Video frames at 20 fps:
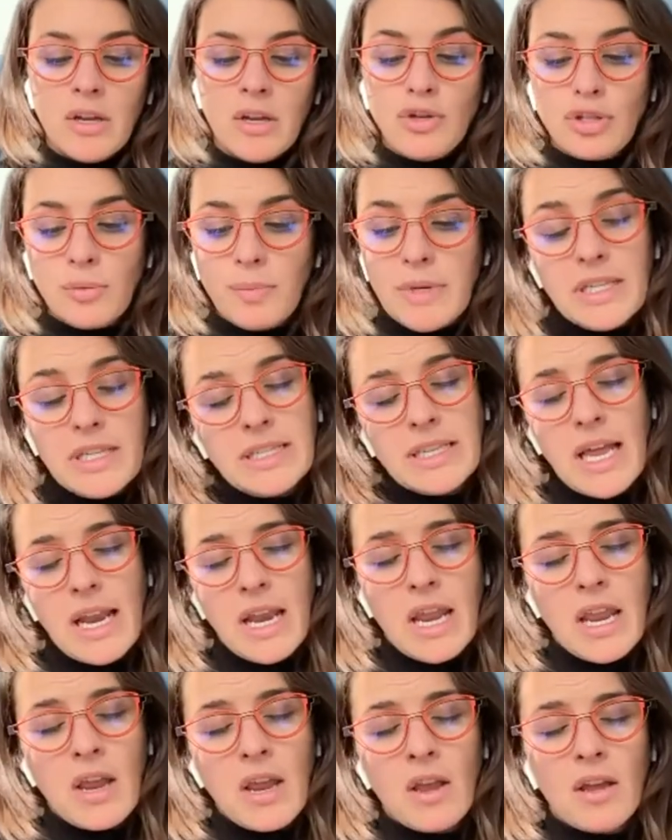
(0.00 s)
you should be
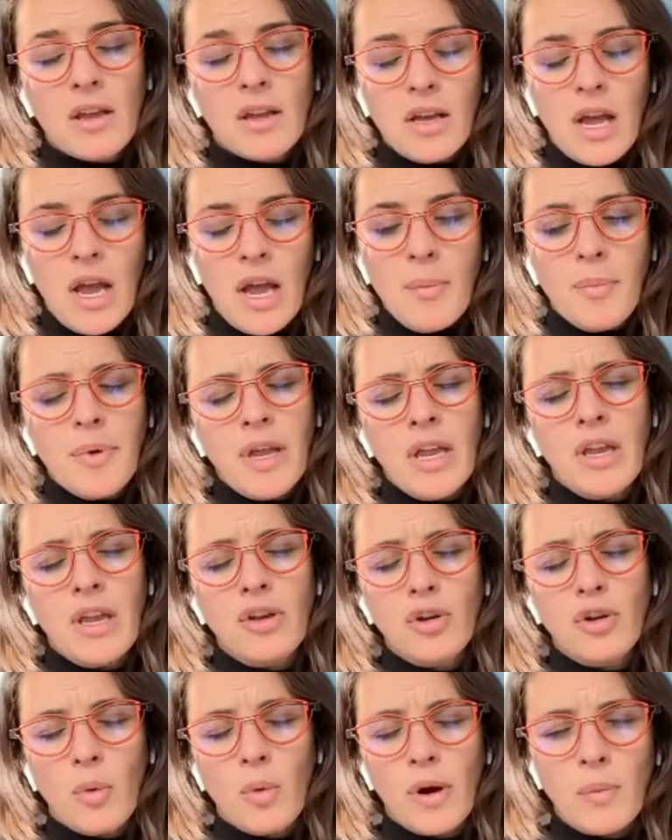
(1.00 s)
setting up in
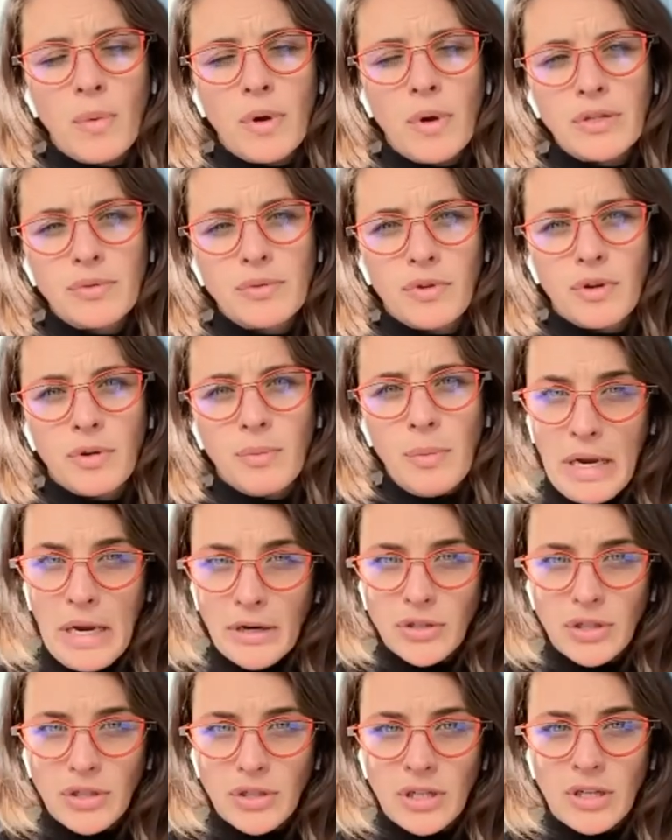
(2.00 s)
your one-on-ones with your
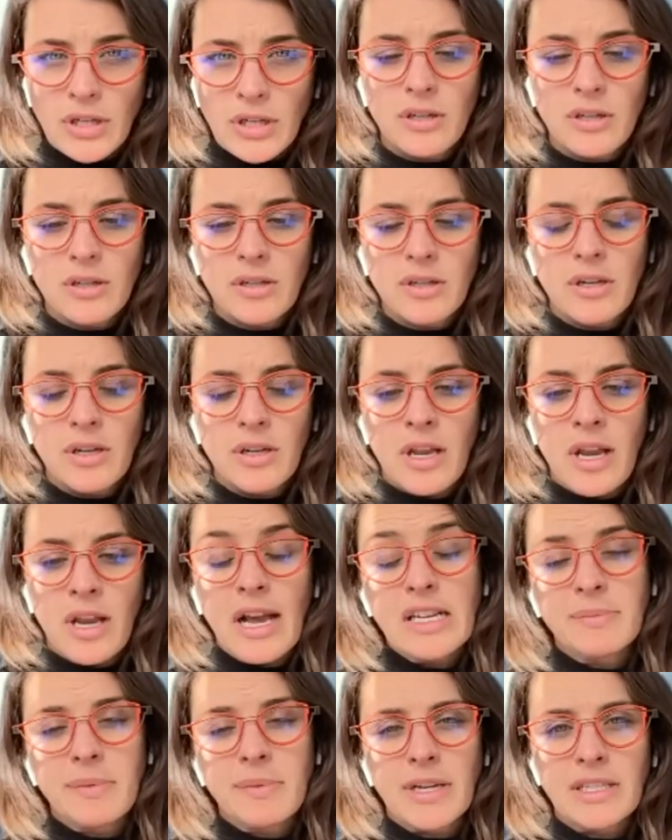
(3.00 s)
manager an
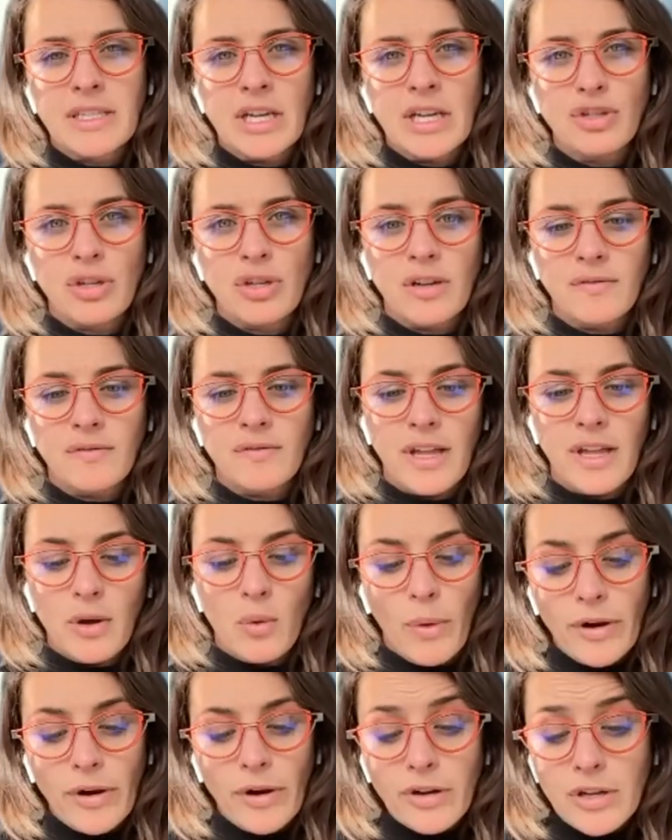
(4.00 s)
expectation of like
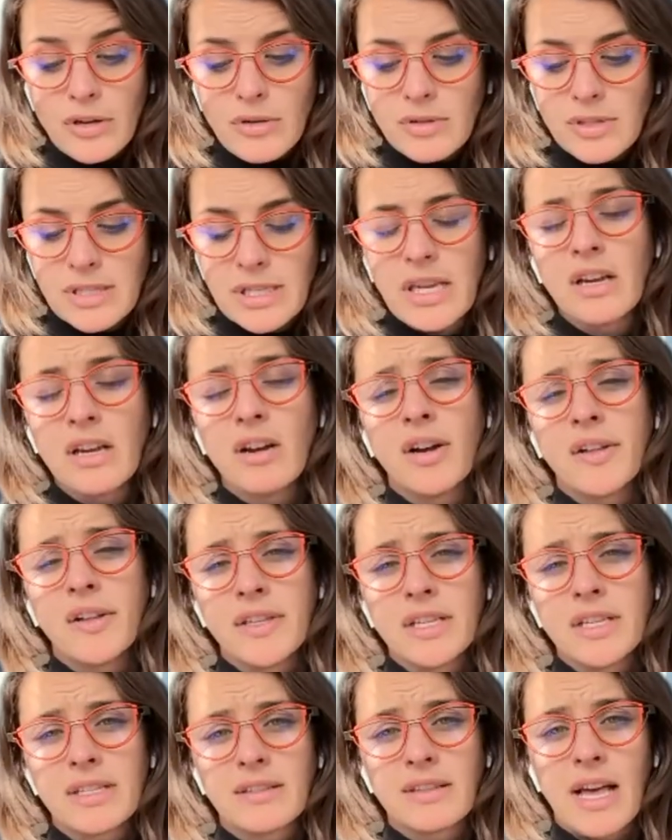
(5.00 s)
where do you sit on
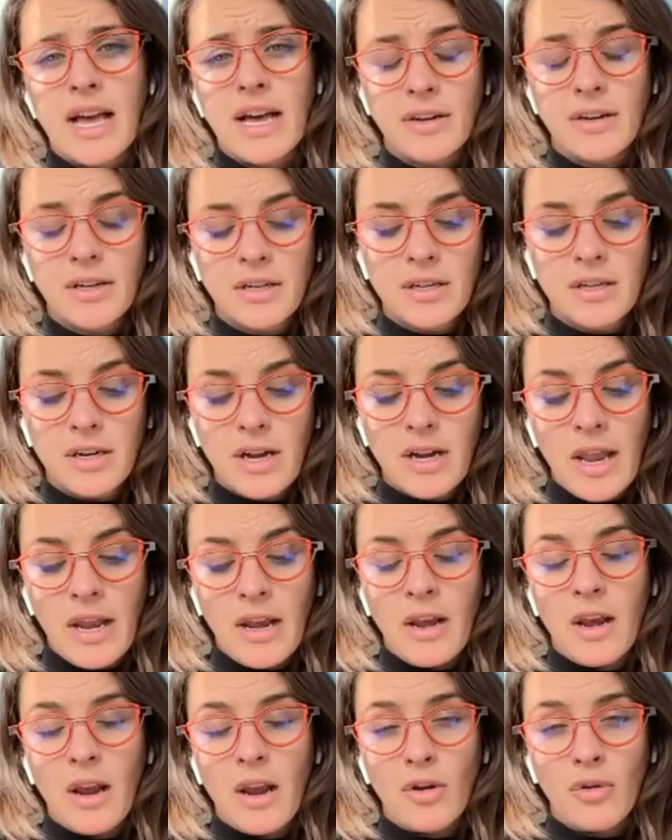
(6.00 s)
this ladder
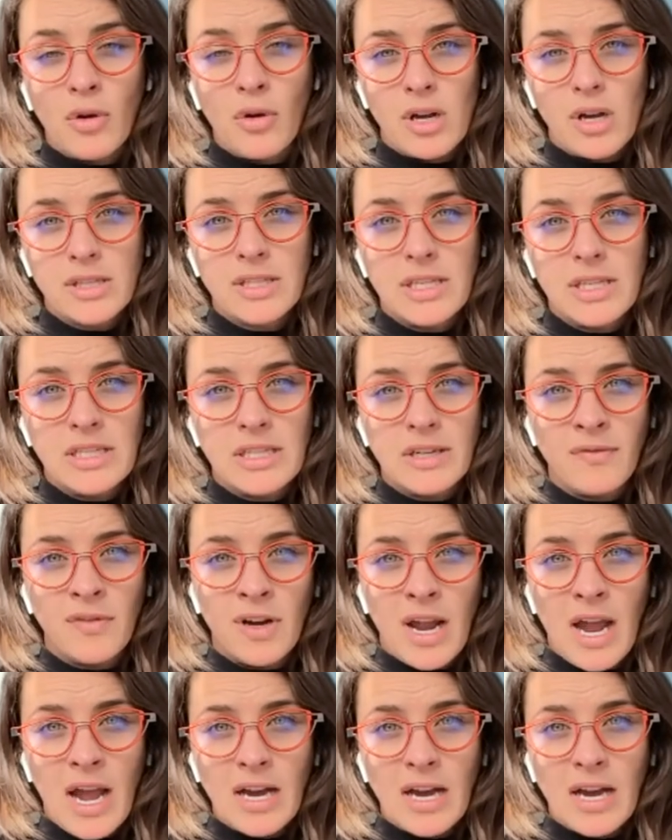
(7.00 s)
and across these
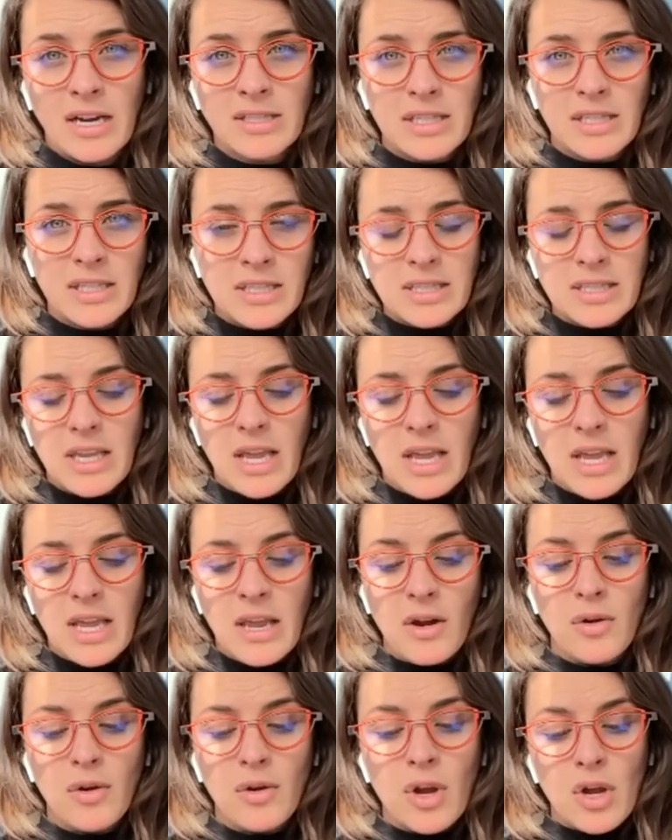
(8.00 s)
different axes
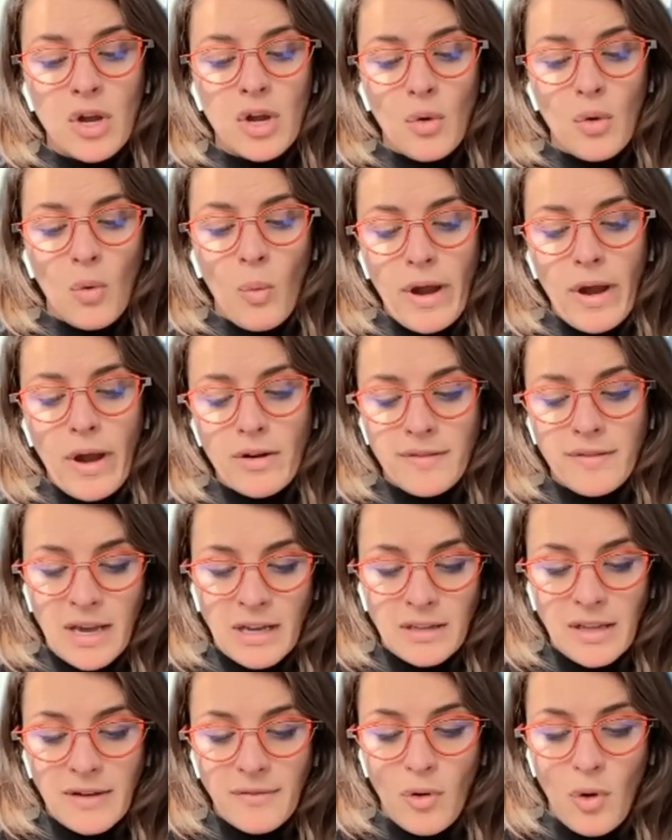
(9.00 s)
and where in
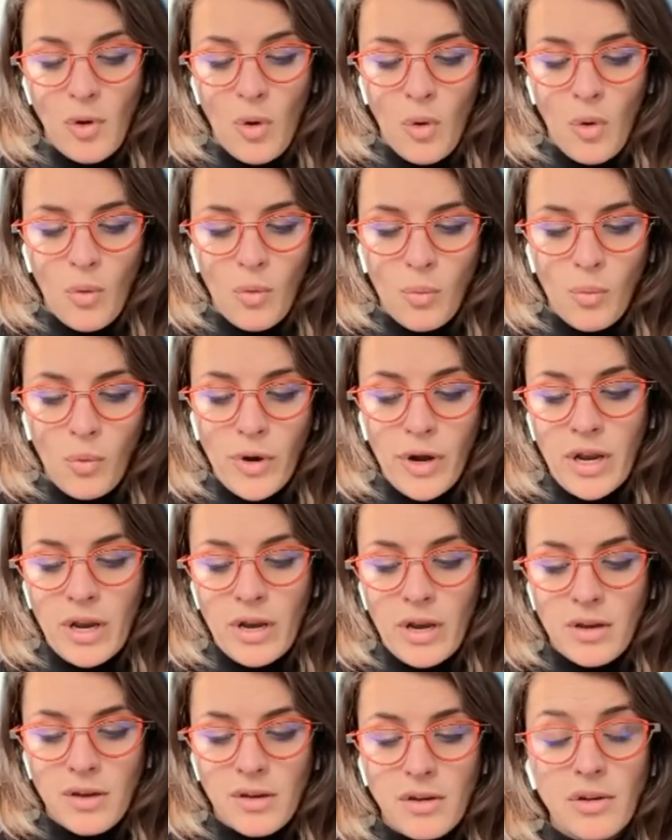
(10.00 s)
that level
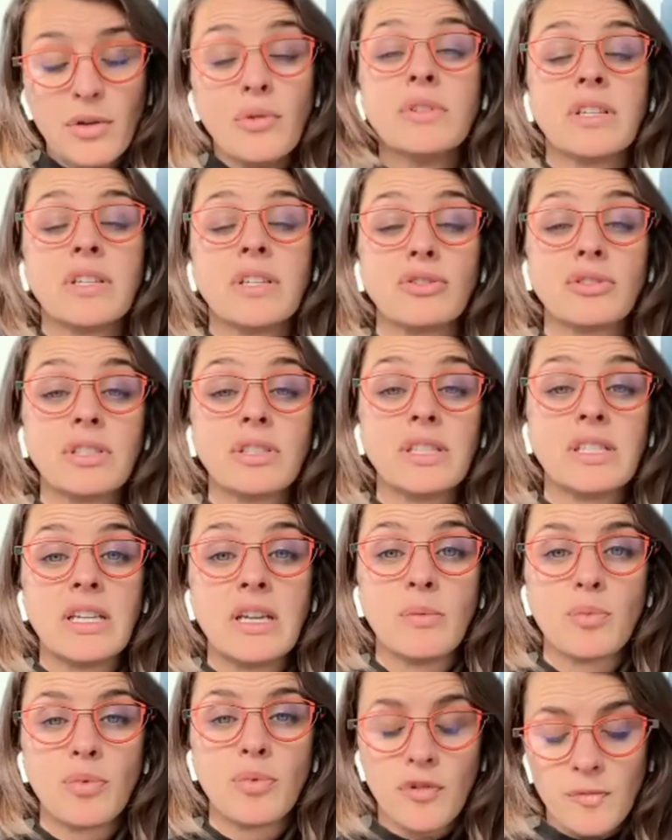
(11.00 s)
would you essentially
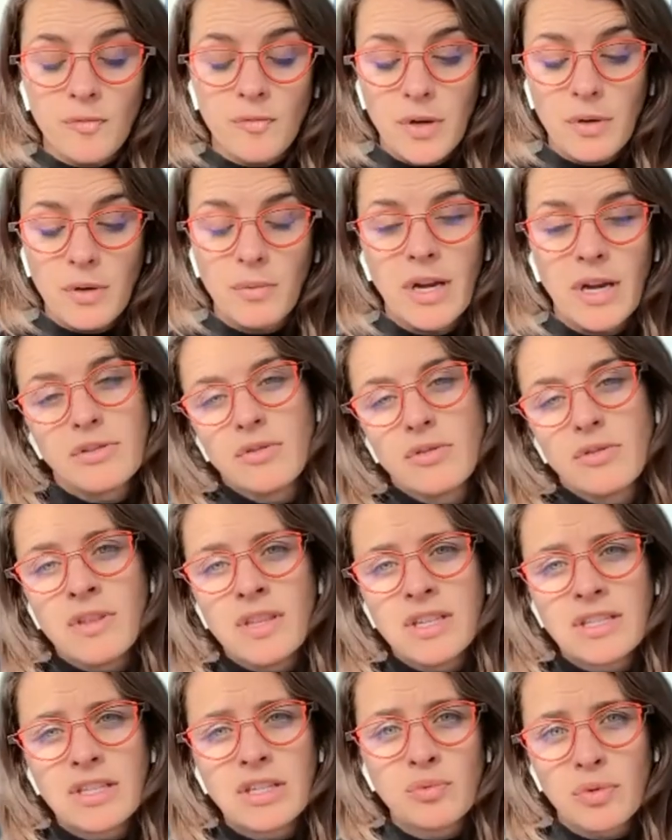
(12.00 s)
see improvement right so
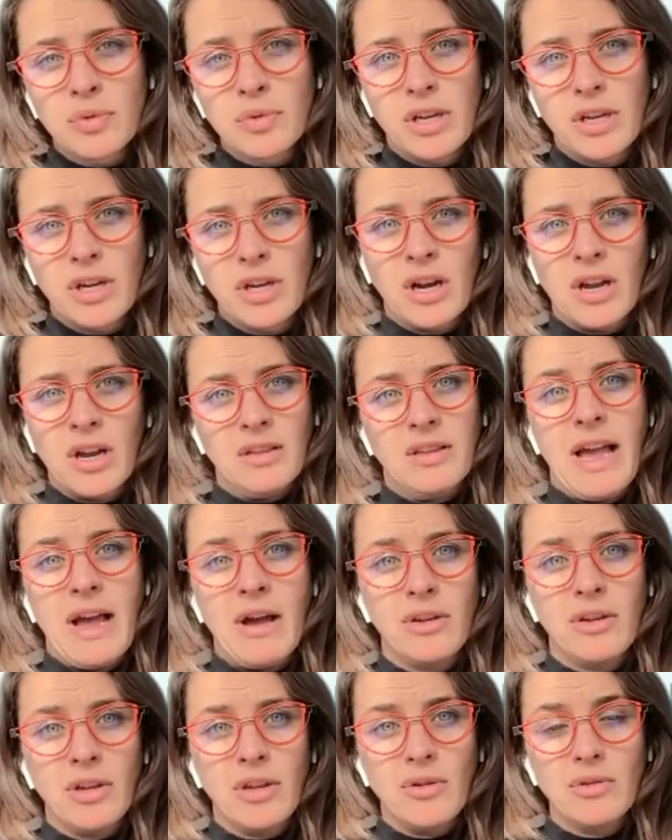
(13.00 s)
this is really going to
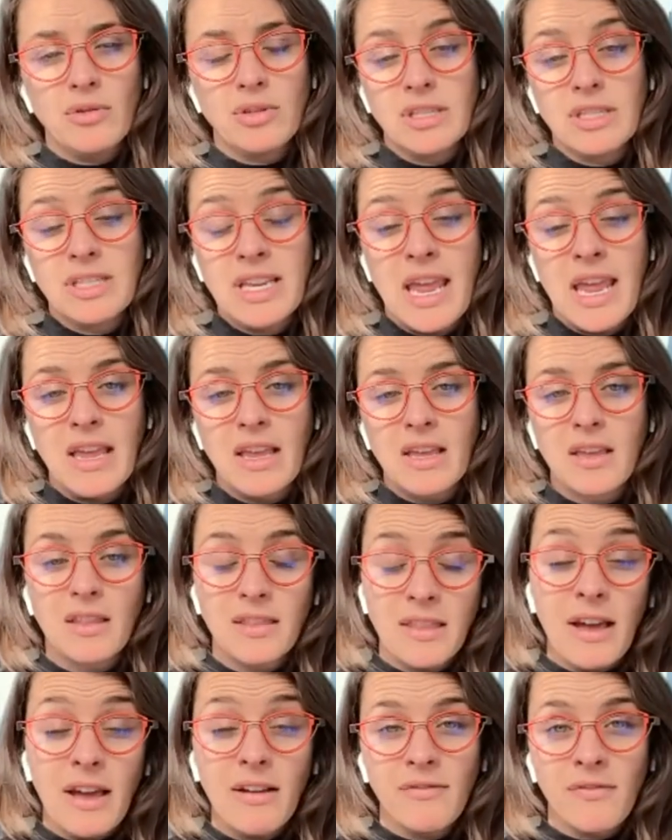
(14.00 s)
allow you to take
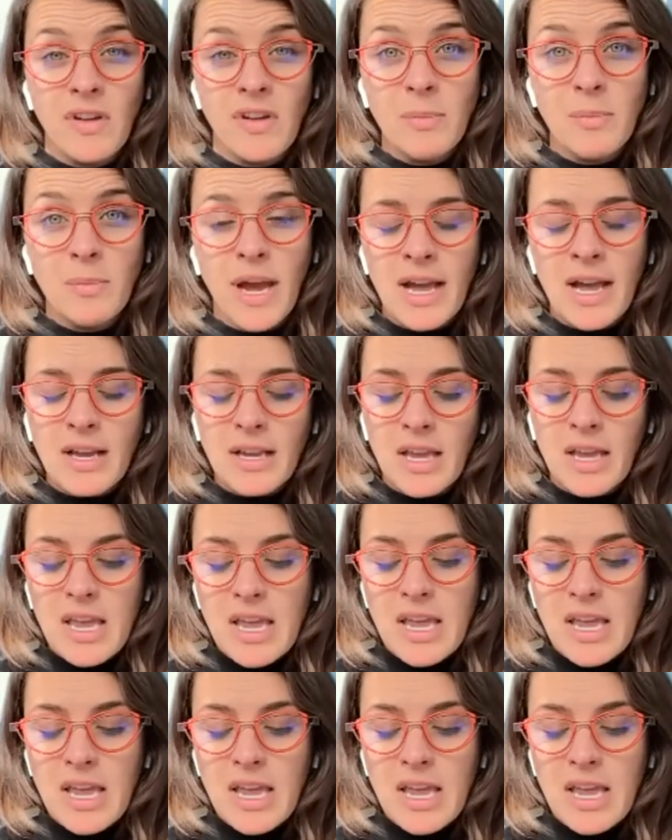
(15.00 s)
that feedback